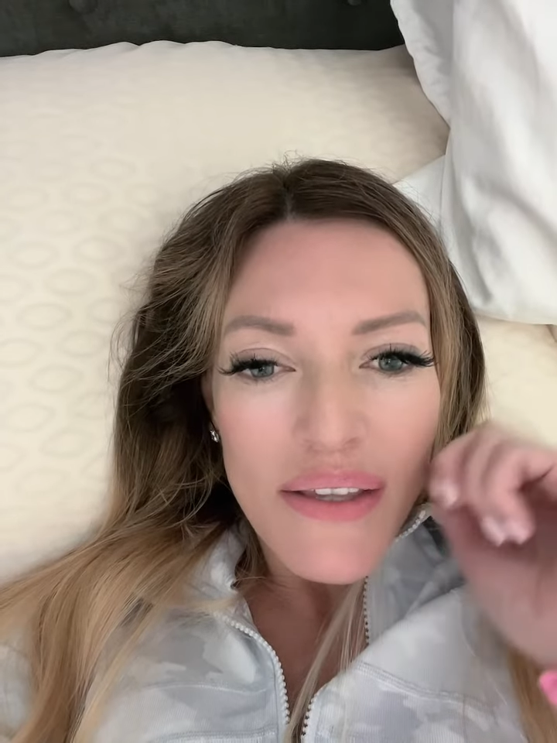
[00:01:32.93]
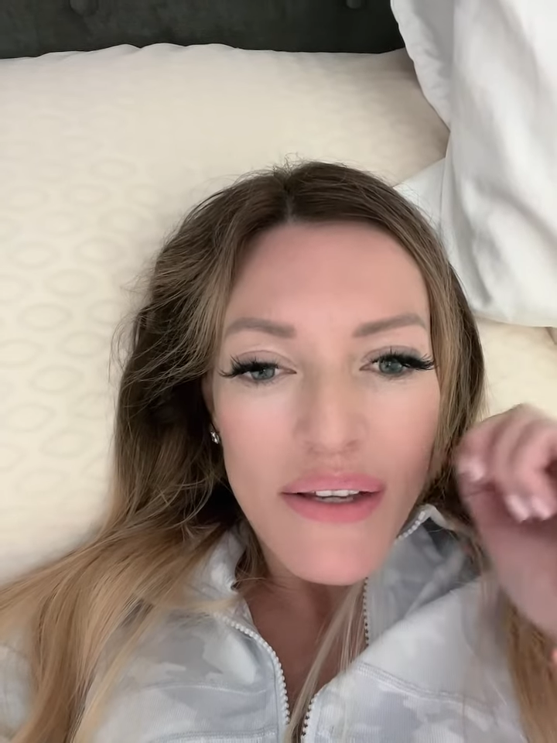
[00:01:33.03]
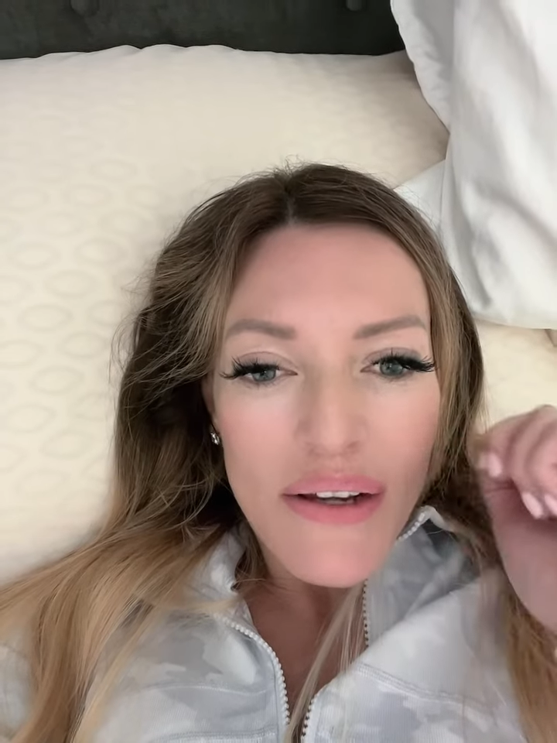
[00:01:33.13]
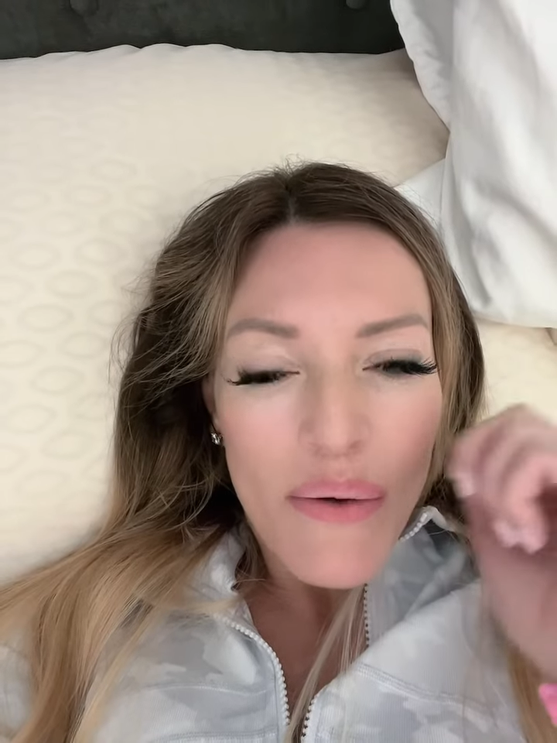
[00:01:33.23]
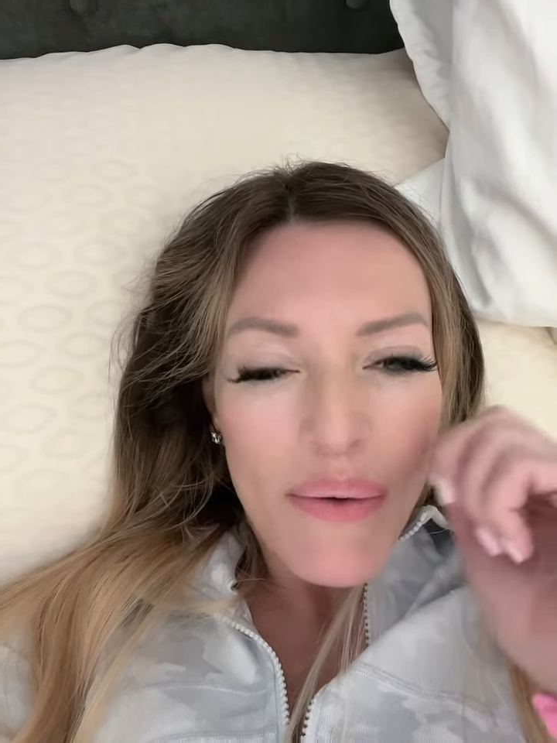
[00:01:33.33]
they're
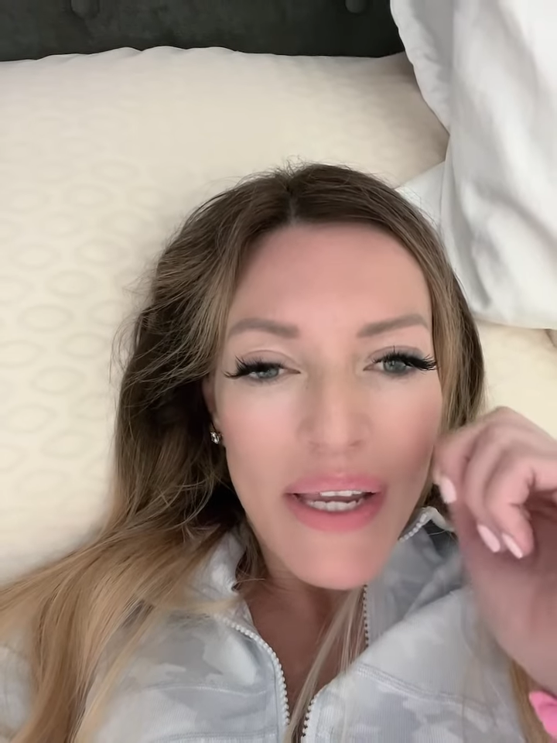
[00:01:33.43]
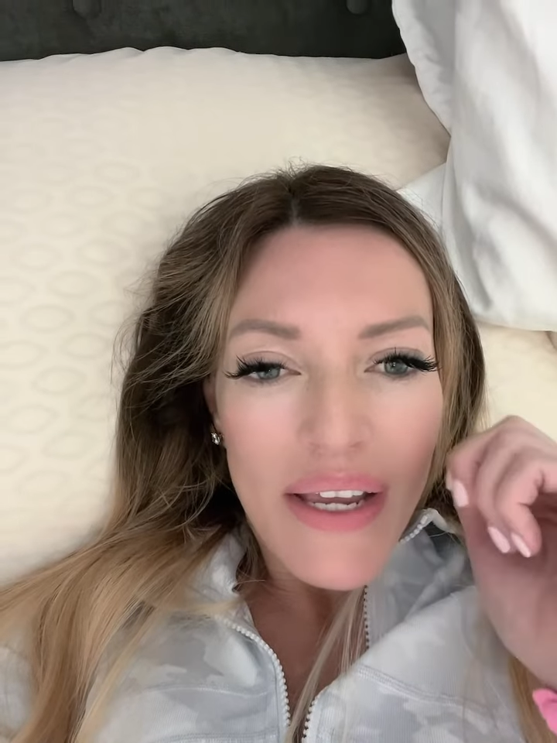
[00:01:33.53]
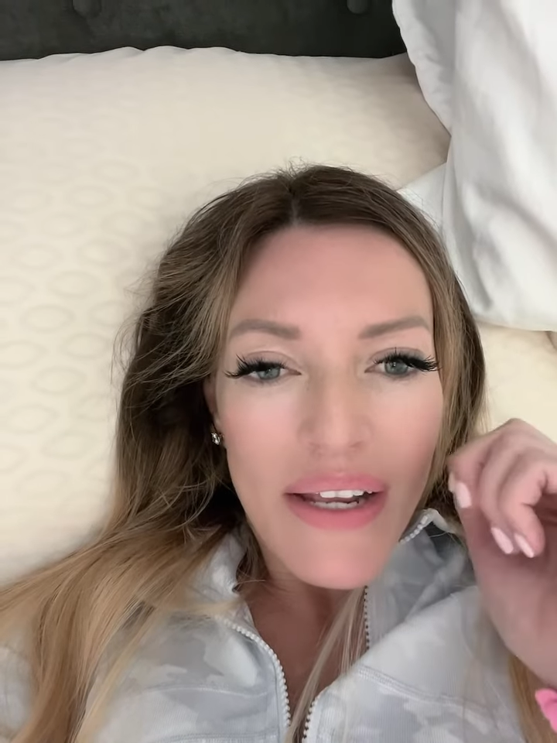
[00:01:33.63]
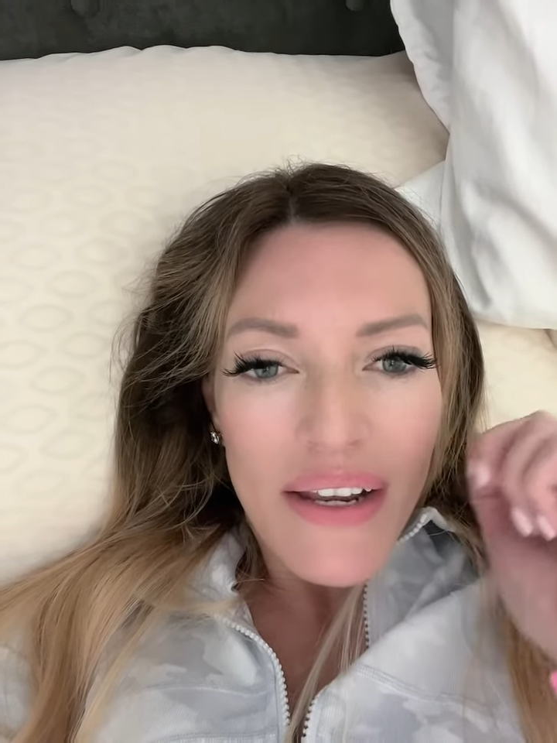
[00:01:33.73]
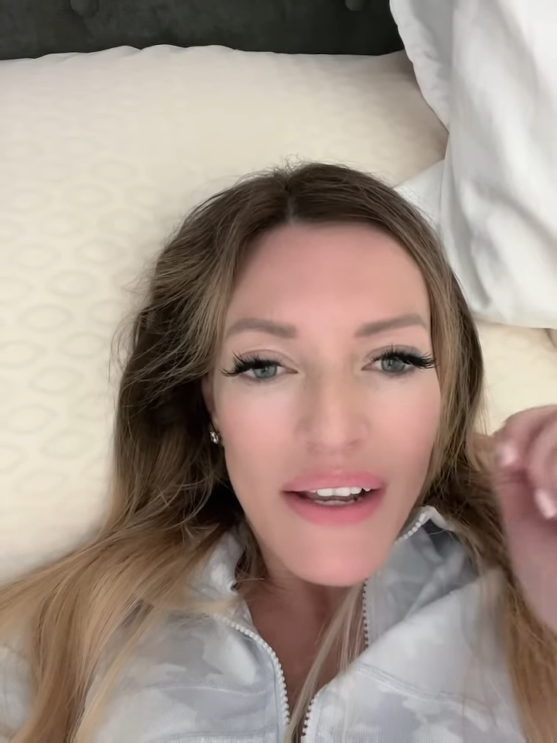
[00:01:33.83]
going
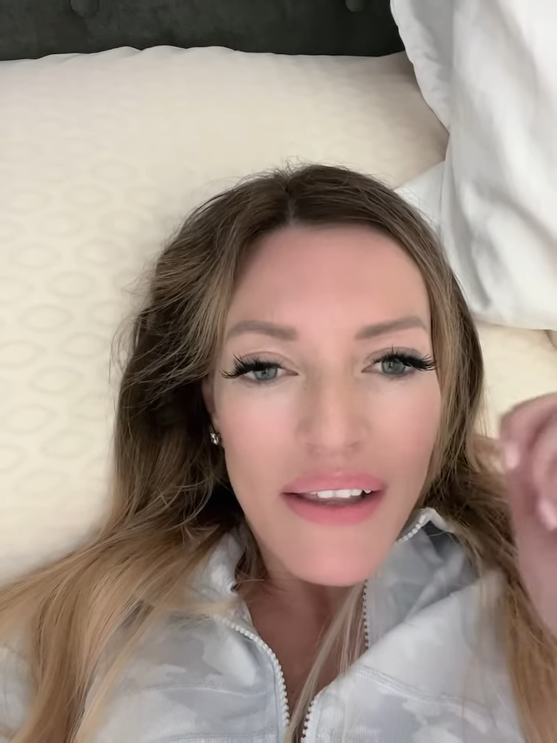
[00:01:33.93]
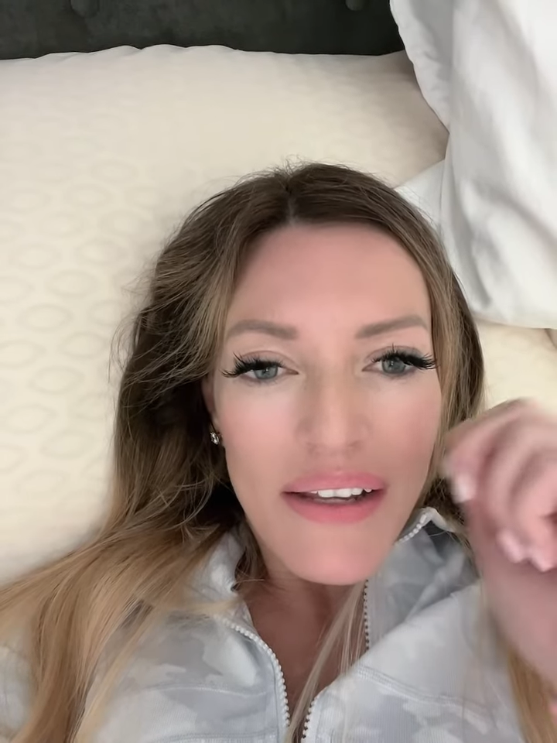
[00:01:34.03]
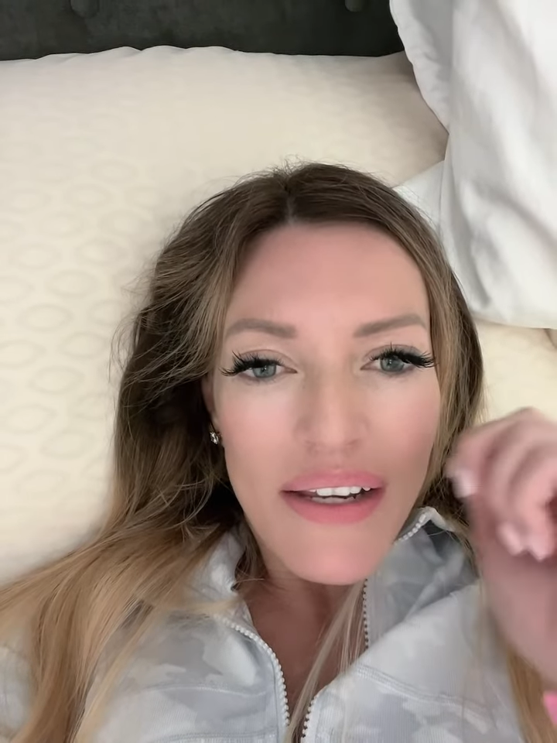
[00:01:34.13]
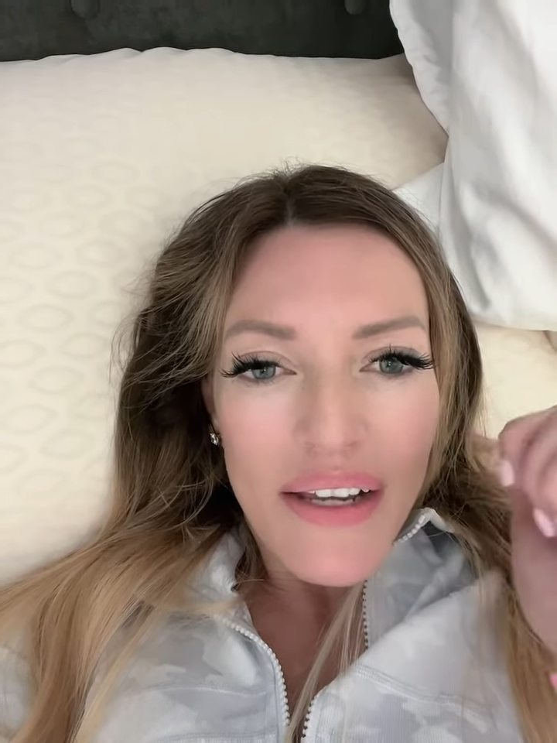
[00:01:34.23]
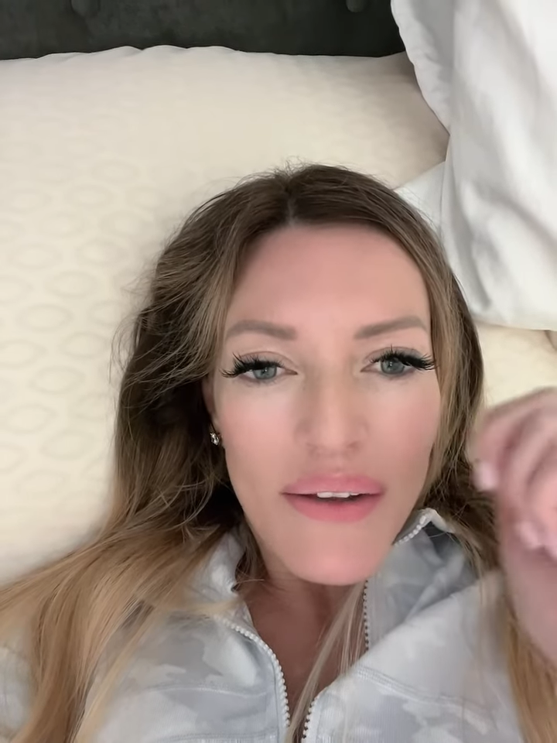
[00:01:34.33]
in and
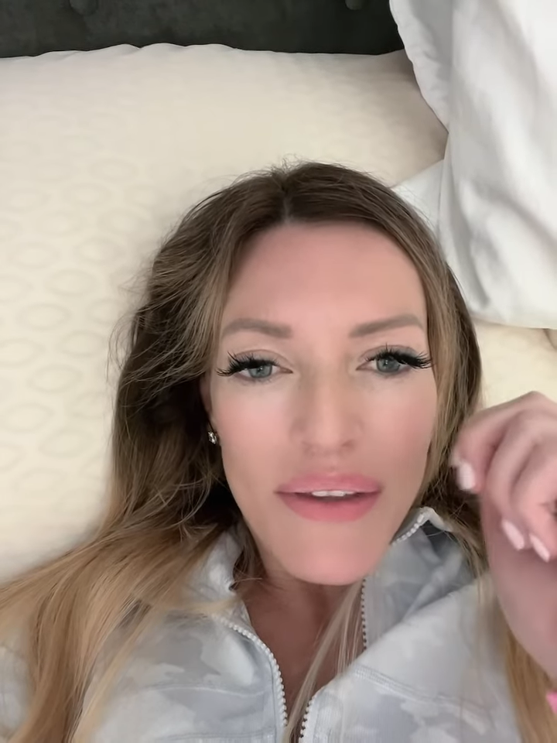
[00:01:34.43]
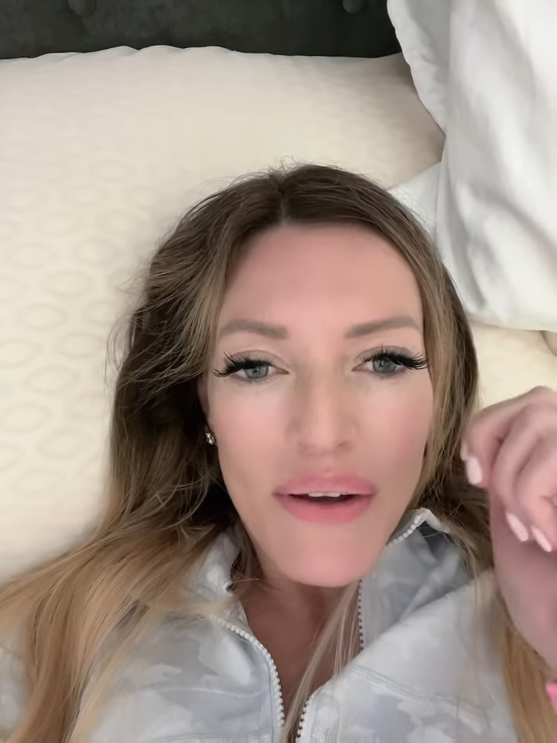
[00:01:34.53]
cleaning out